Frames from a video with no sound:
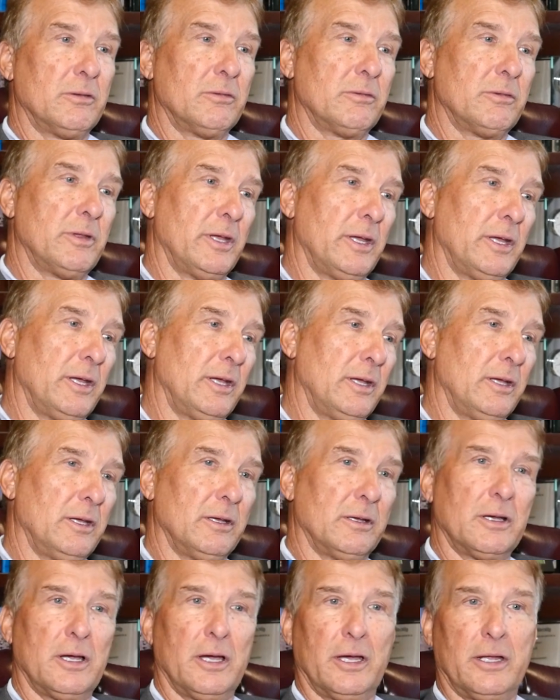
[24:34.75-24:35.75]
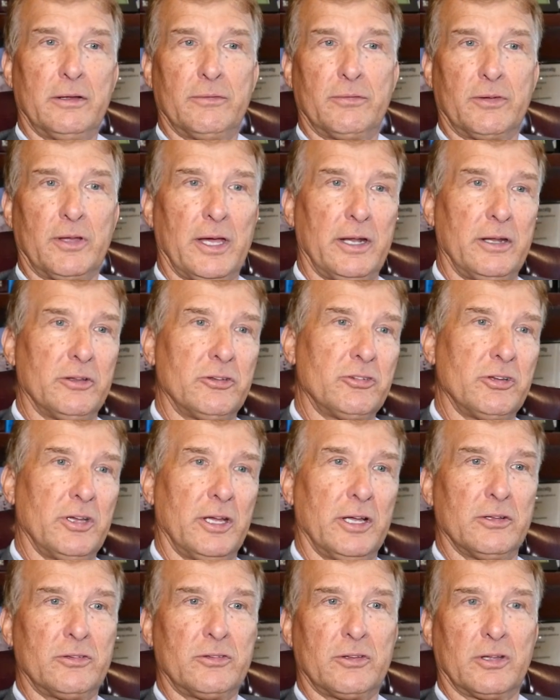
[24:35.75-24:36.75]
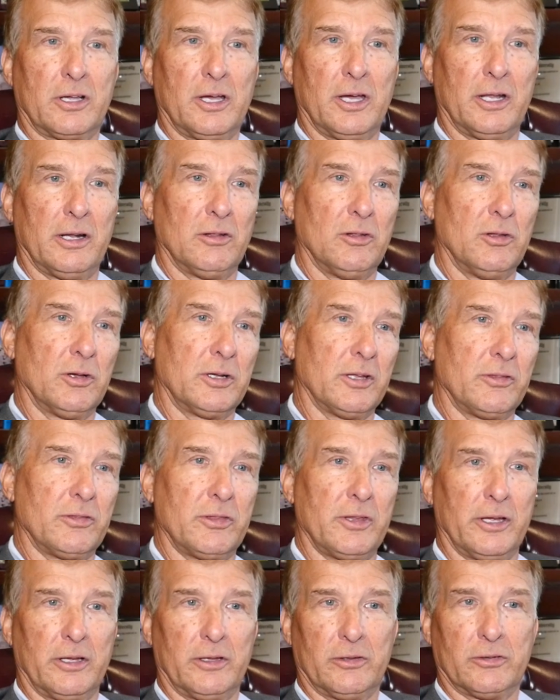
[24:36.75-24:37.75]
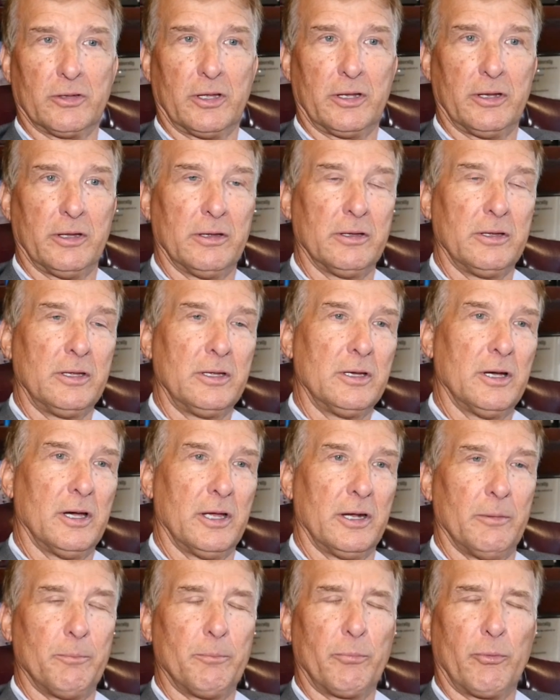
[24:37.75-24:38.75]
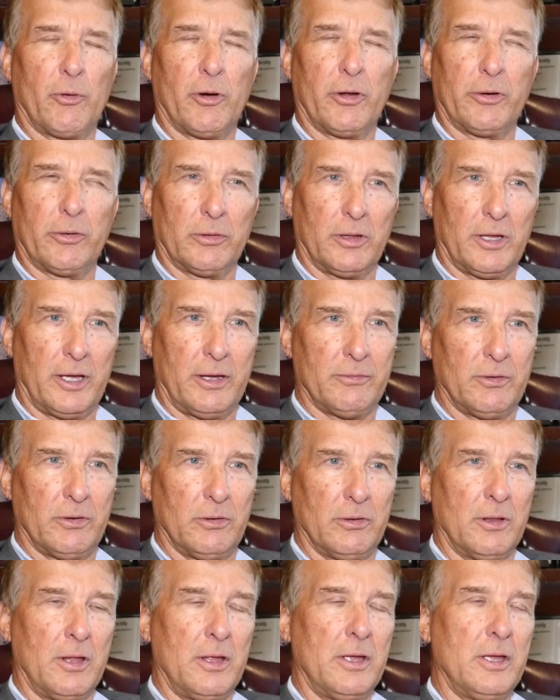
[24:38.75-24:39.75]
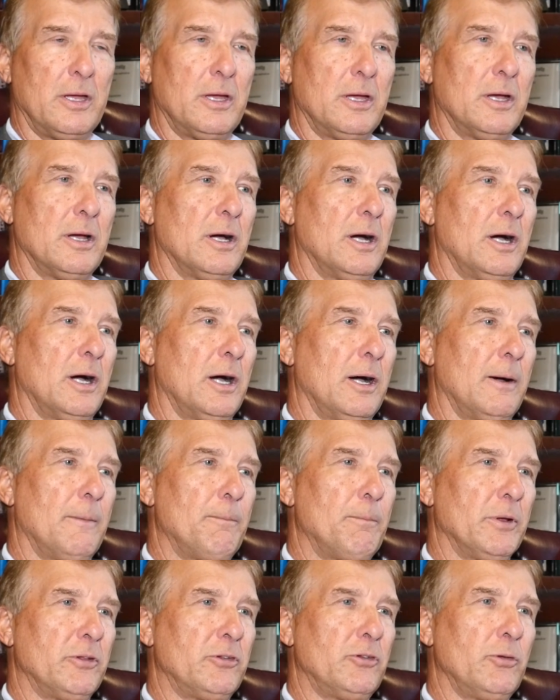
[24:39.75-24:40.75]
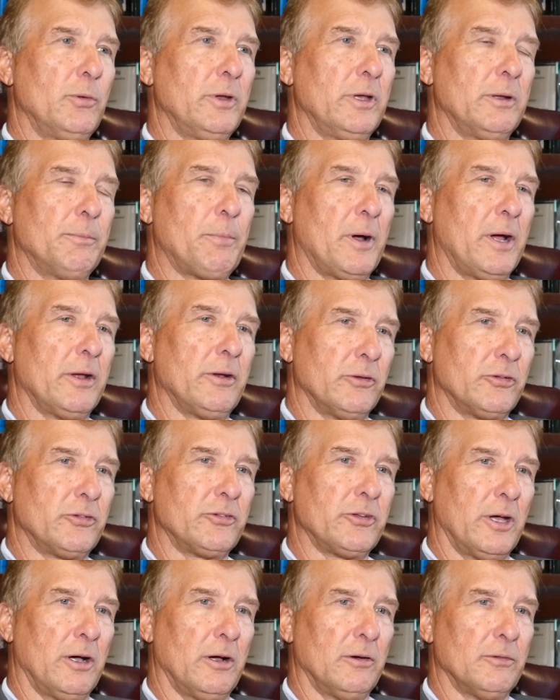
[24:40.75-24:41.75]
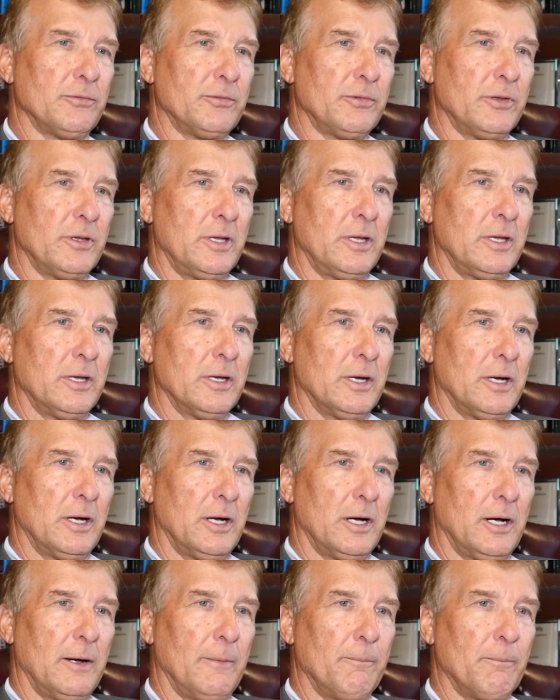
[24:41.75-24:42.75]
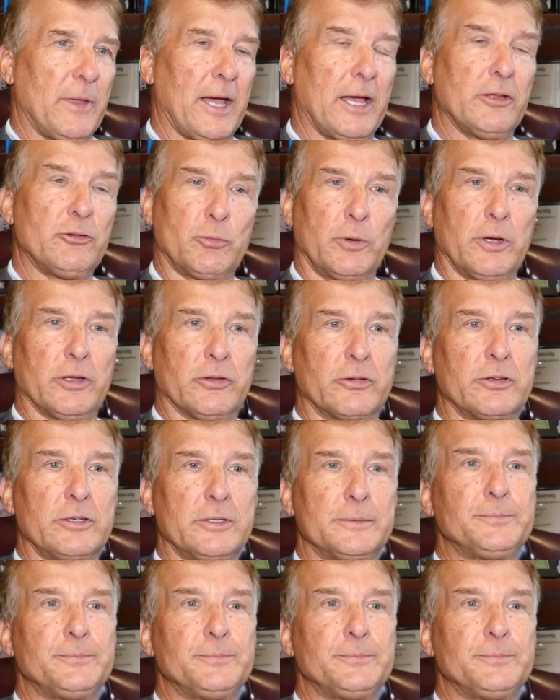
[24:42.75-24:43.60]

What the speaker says: they kind of had a chance to kind of look at things on a broader level. But doing it by yourself has risk